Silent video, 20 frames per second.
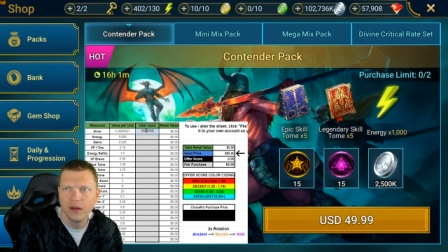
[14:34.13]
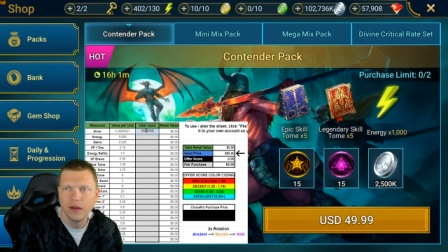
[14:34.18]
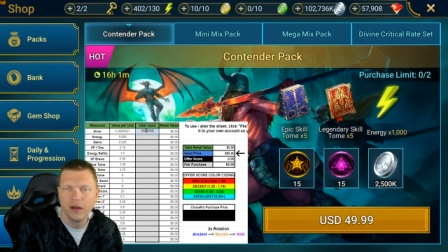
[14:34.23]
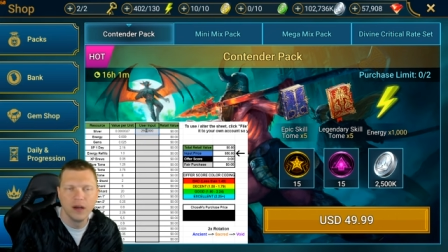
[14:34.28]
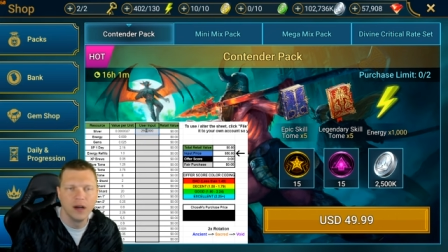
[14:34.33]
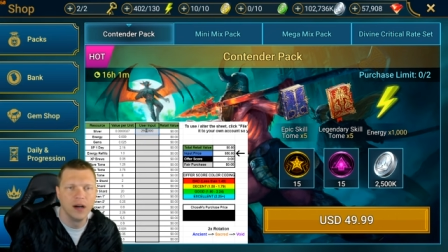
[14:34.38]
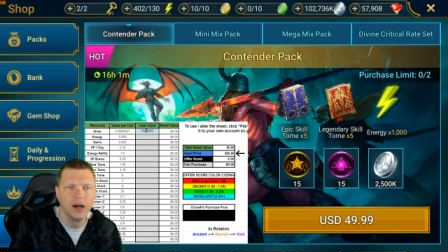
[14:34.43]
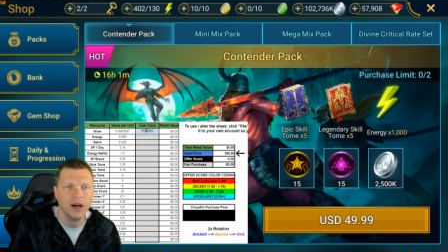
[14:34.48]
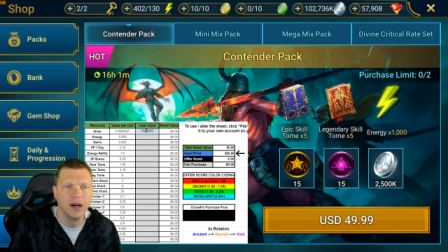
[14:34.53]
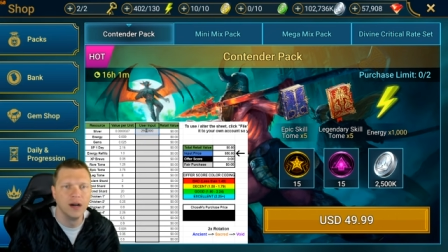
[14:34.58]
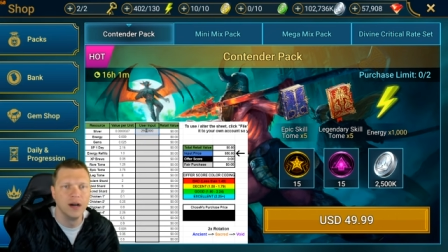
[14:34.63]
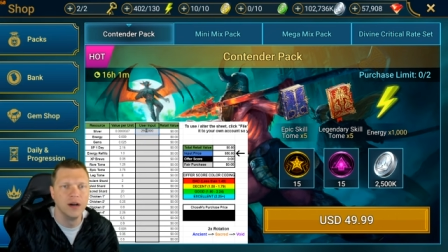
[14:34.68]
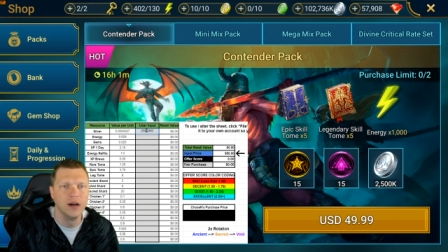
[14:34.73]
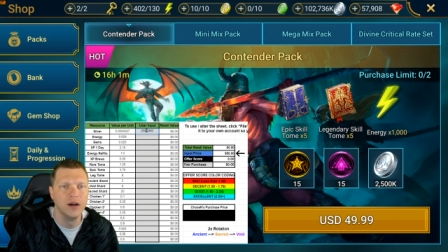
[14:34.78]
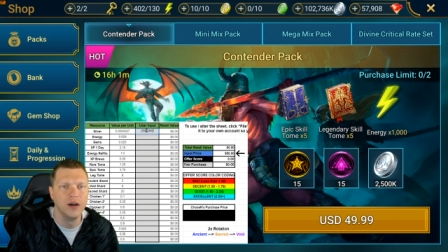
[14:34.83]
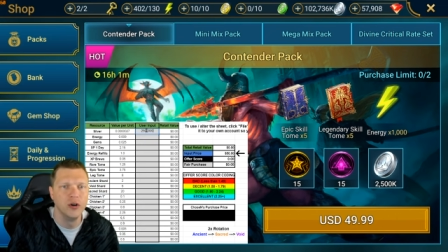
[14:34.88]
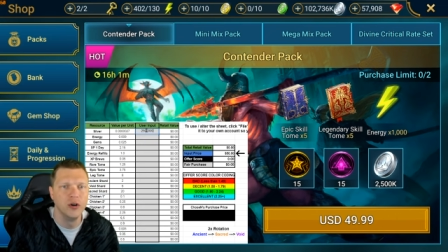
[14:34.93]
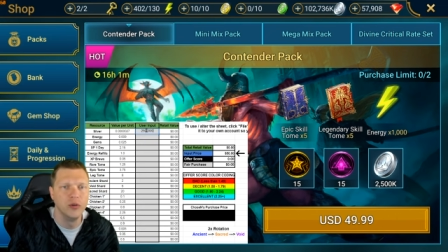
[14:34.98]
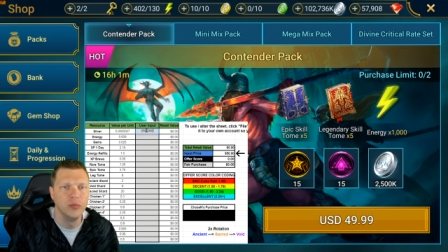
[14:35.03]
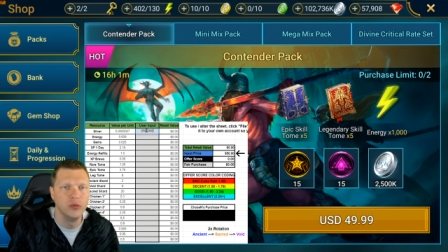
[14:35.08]

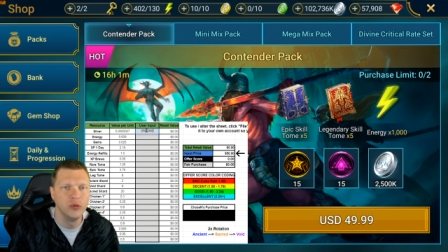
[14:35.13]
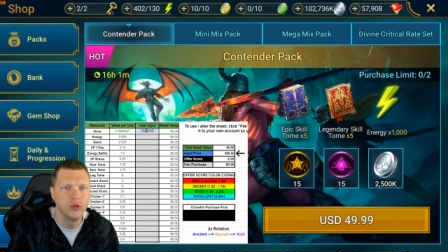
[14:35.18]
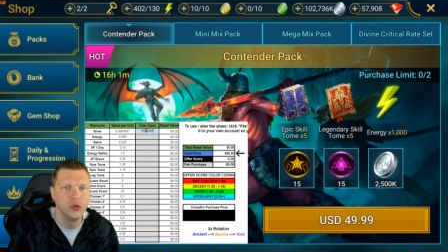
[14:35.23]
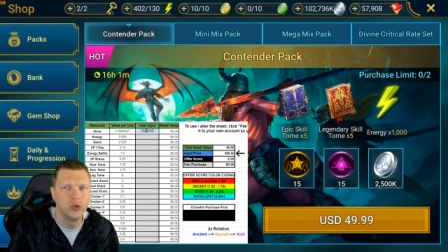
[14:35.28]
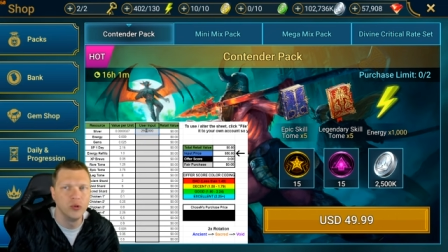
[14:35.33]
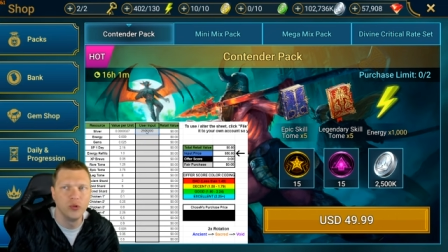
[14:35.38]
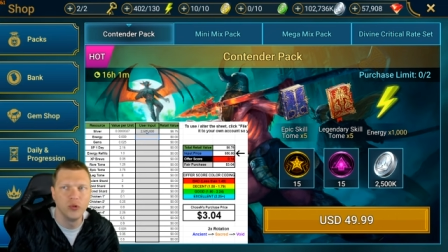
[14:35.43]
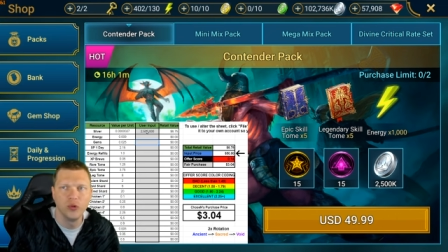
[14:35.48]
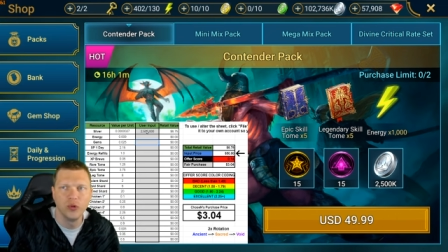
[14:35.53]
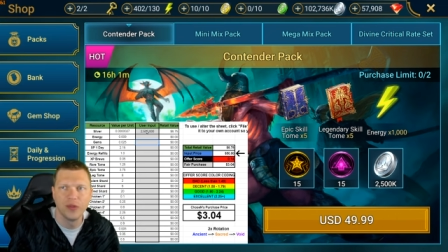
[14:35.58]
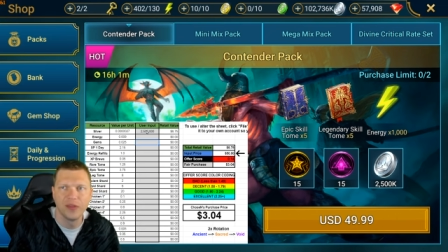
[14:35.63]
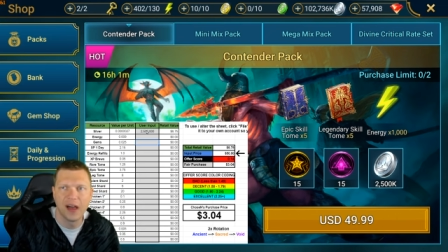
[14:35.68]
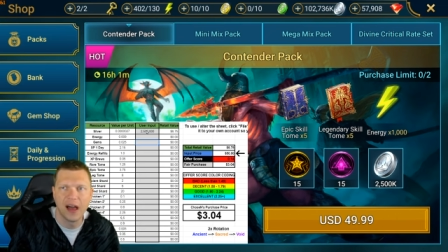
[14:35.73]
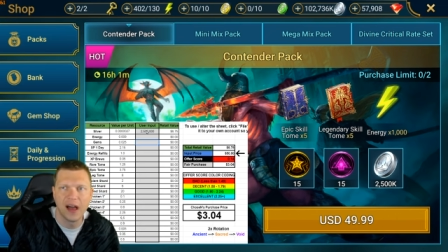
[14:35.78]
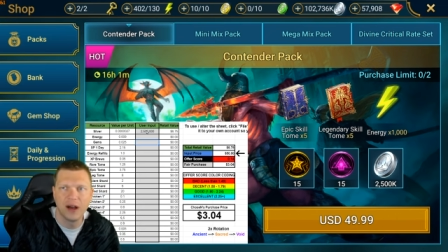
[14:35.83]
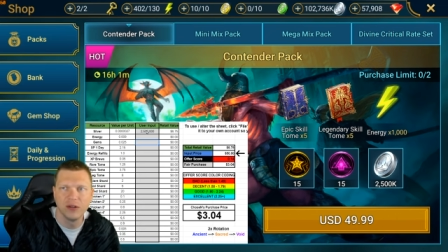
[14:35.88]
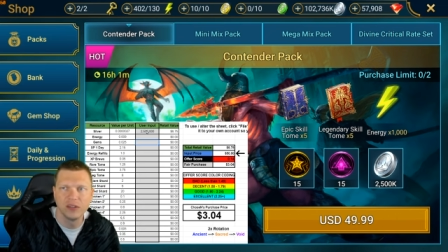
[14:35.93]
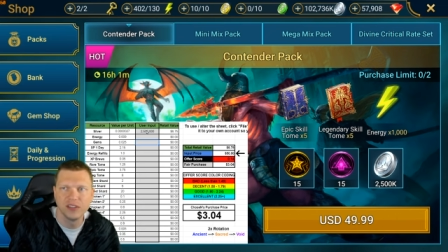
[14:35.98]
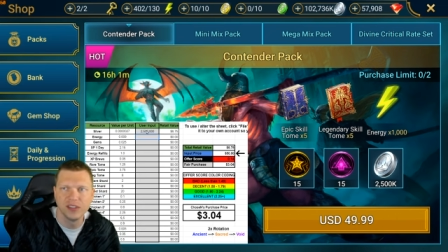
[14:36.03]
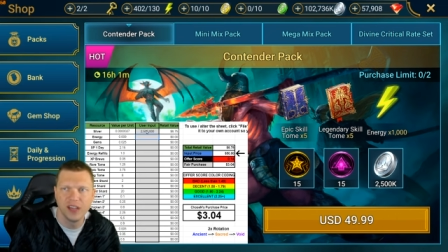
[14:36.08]
Um, do, do, do, do, the
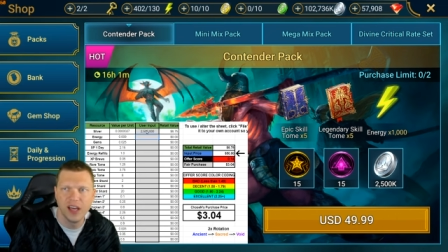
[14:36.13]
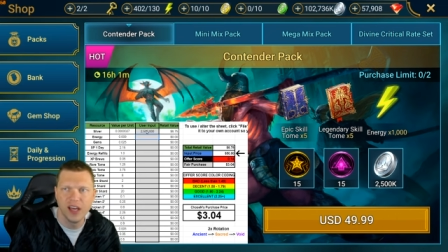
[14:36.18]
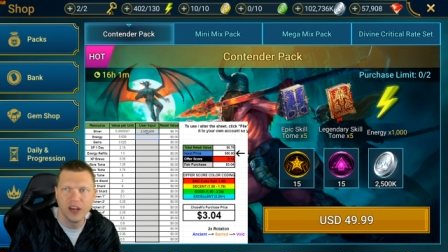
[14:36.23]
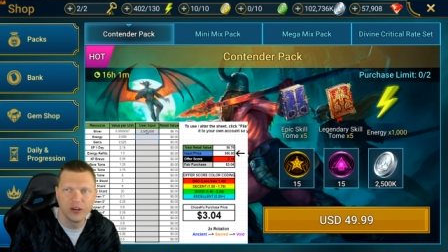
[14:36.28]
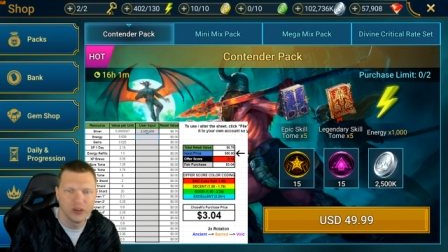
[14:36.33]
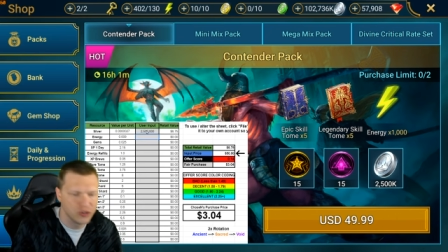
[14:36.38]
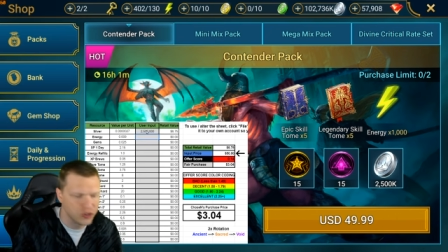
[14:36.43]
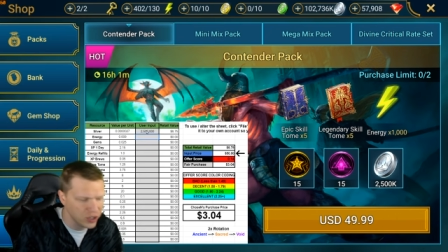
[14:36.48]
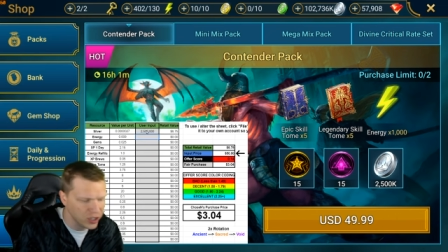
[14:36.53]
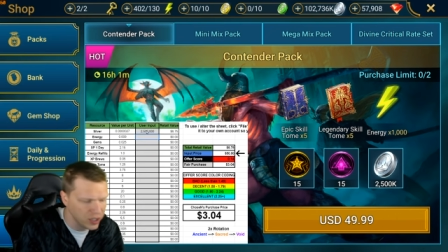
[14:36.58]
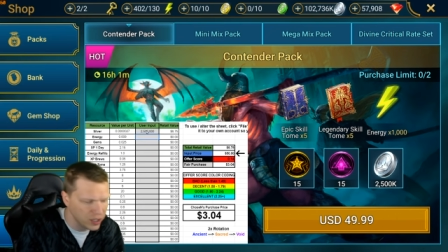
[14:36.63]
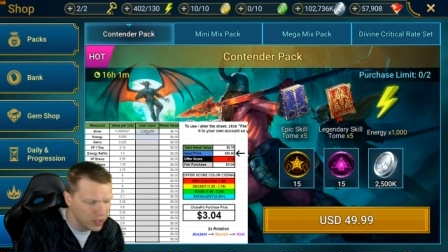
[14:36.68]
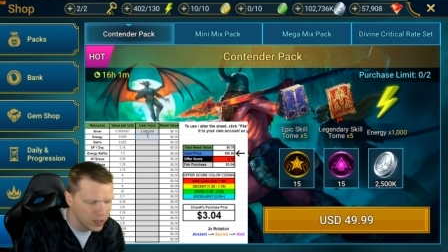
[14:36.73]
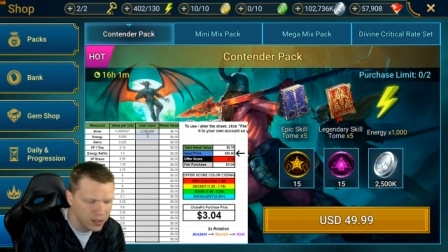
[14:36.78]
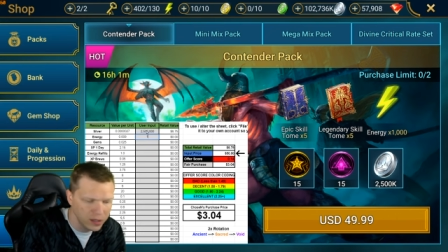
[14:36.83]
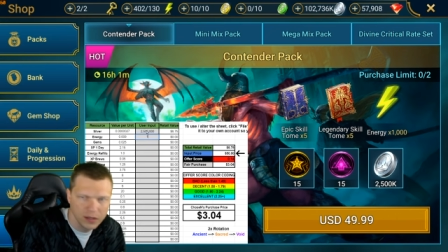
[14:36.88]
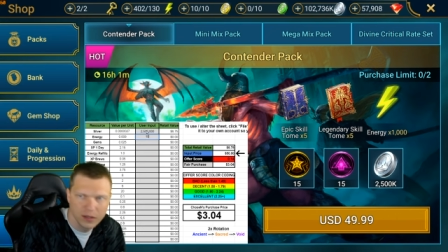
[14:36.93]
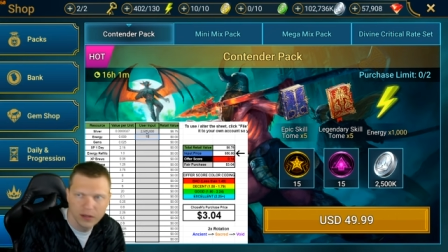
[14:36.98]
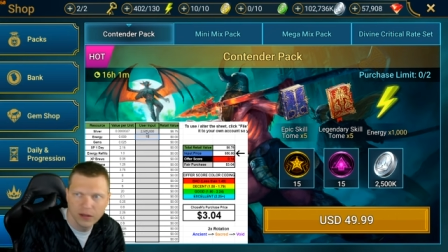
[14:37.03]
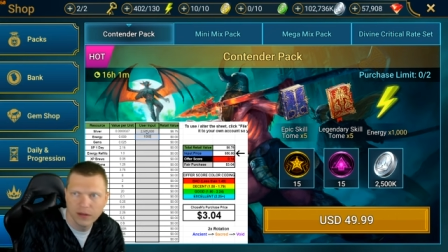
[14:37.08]
1,000
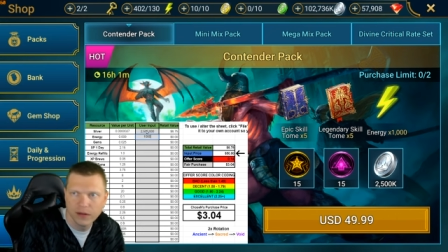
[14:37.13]
energy.